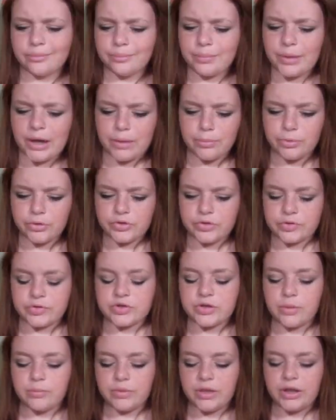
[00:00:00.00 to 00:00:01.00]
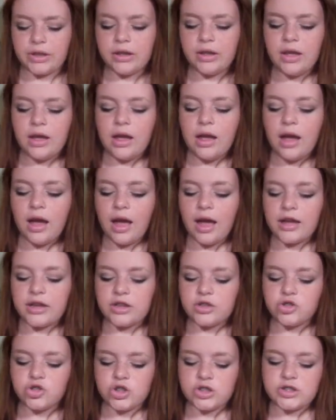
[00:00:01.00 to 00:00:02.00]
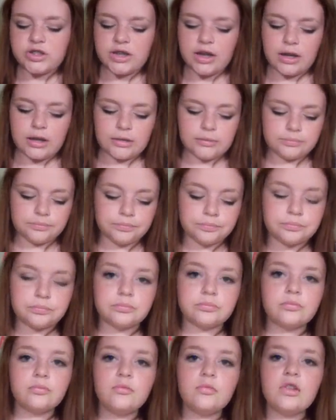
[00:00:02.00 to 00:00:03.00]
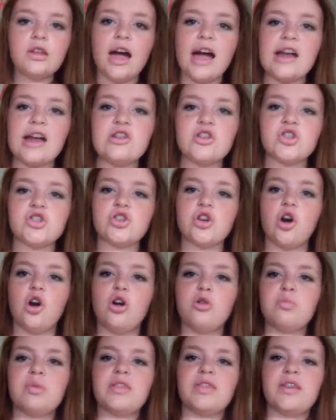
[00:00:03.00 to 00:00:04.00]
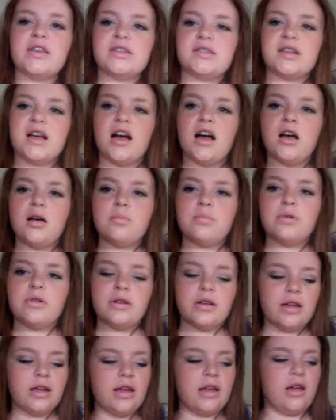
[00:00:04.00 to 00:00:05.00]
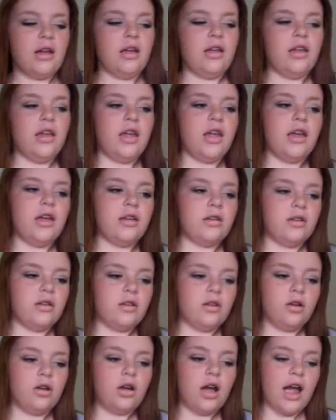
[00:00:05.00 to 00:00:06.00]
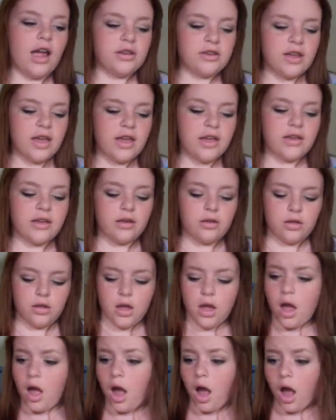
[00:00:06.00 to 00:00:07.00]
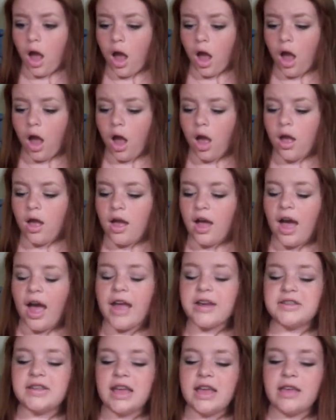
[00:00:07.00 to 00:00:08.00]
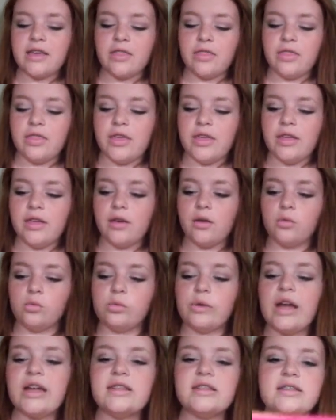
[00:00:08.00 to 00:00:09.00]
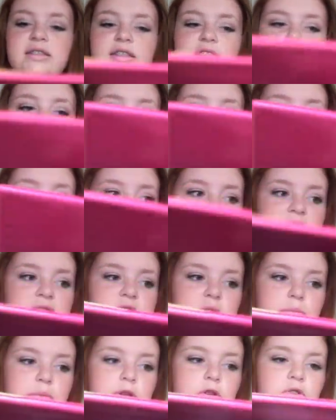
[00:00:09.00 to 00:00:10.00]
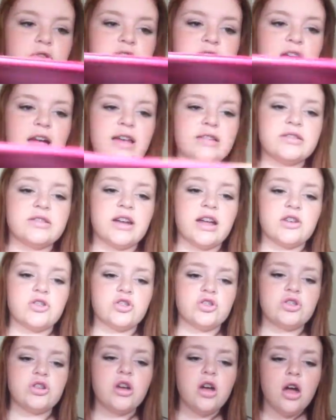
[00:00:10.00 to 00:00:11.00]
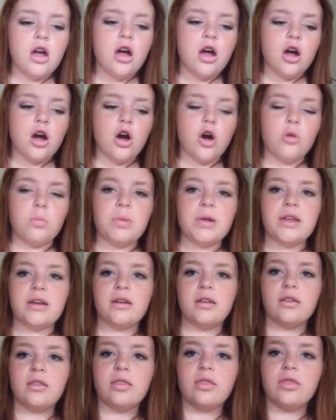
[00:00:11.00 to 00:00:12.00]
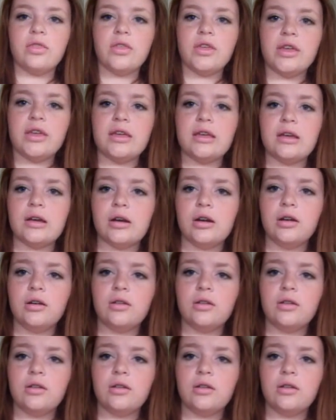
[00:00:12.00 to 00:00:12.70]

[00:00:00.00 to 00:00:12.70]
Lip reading: papers or something, I can just I just open this up, and I take the red slip that says computer science, and I just open the